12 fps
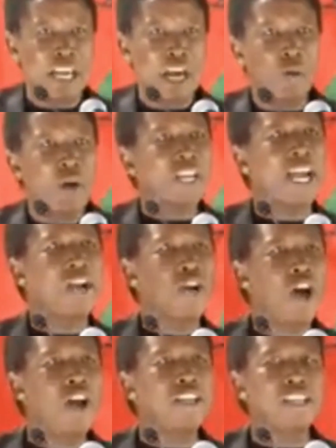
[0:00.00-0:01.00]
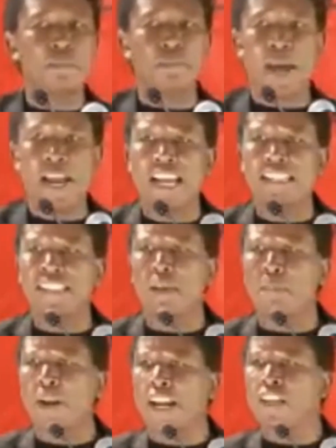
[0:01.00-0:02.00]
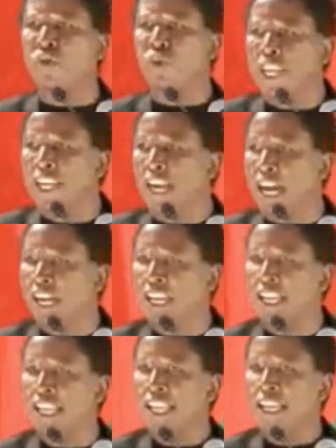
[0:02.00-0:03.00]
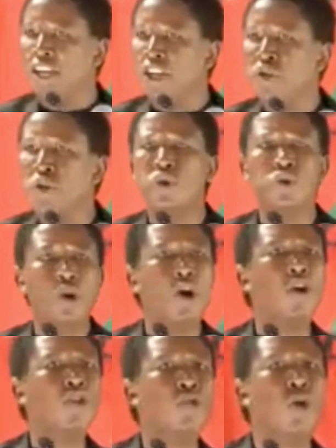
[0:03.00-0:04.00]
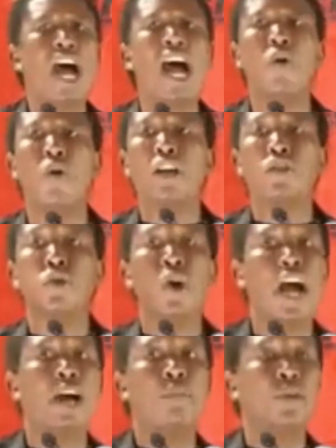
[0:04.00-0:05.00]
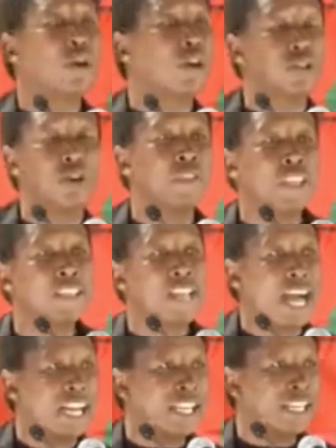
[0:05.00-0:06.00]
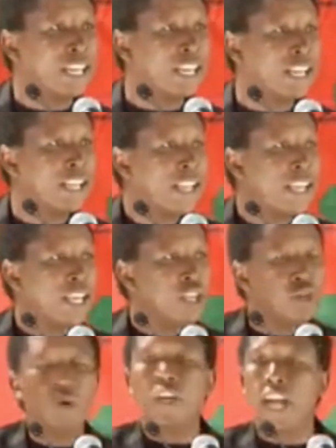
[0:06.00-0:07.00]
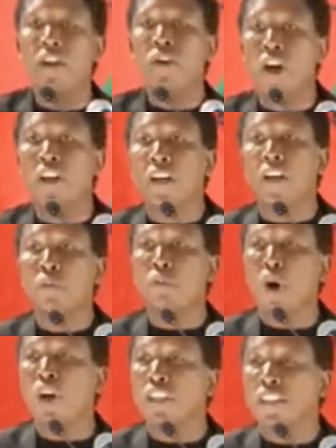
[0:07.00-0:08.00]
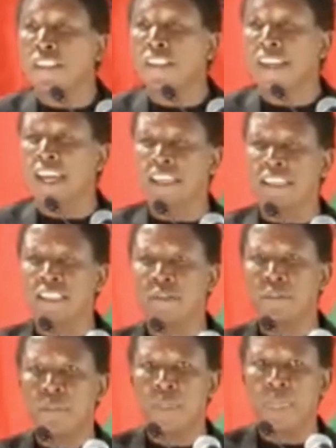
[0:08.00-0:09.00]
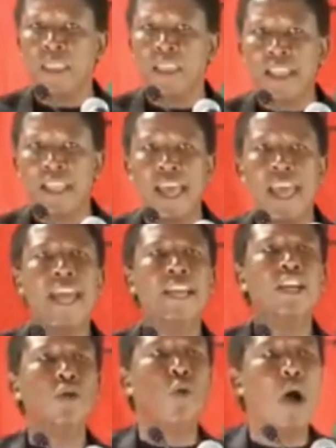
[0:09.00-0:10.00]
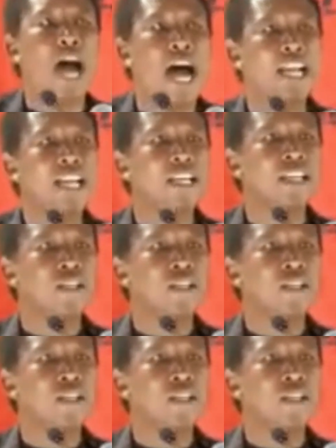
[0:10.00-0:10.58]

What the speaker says: We cannot embarrass the breadwinner. You know you are what you are because of this uncle. You cannot report this case. Anyone